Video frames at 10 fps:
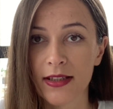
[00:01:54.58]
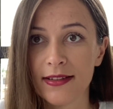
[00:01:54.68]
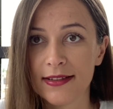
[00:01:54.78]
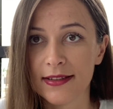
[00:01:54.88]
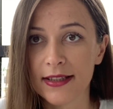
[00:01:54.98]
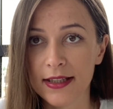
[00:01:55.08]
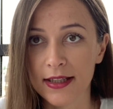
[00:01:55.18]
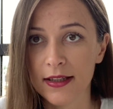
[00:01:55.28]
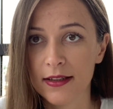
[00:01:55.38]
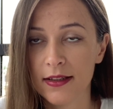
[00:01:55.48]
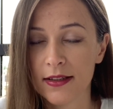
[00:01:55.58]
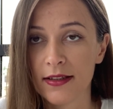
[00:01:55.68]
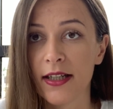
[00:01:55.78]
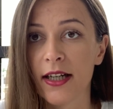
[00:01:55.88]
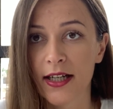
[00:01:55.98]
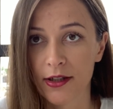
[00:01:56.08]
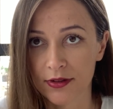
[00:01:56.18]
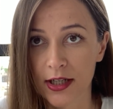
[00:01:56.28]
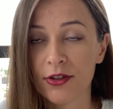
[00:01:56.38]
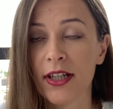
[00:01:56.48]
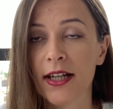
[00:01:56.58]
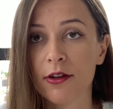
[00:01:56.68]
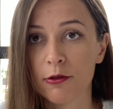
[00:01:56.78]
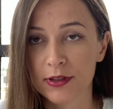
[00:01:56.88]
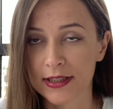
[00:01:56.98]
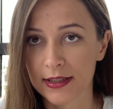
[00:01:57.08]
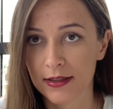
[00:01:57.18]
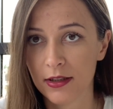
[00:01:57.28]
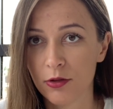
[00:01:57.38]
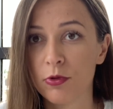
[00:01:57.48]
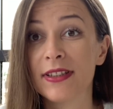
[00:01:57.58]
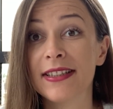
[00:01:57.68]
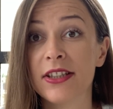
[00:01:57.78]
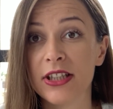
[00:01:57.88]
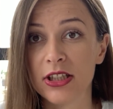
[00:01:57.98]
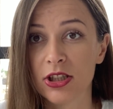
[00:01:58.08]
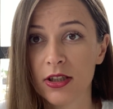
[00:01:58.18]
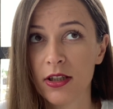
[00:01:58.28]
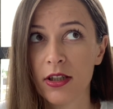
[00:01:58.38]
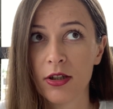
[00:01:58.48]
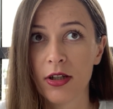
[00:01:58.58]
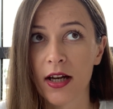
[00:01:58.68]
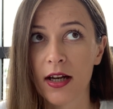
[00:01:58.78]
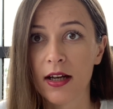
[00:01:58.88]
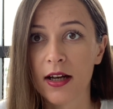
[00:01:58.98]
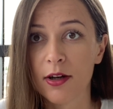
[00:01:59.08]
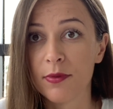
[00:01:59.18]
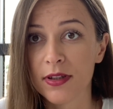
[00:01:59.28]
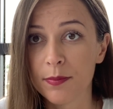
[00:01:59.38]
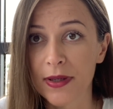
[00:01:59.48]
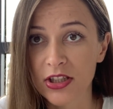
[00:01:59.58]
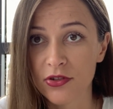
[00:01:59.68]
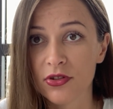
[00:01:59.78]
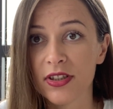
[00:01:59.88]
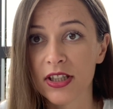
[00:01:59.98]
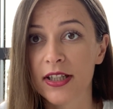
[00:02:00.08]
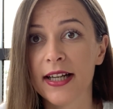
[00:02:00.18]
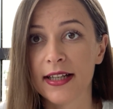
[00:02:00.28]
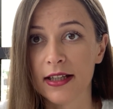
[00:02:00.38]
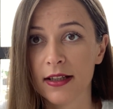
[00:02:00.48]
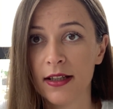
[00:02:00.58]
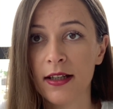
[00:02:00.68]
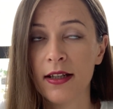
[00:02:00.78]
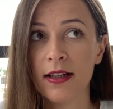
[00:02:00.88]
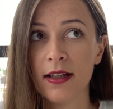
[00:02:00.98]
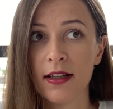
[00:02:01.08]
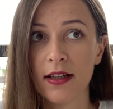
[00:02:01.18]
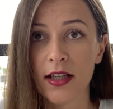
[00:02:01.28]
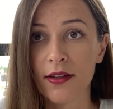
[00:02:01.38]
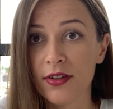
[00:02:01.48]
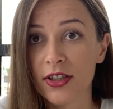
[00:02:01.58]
see their account, how their account looks like, what's their reach, how many pages they're getting. If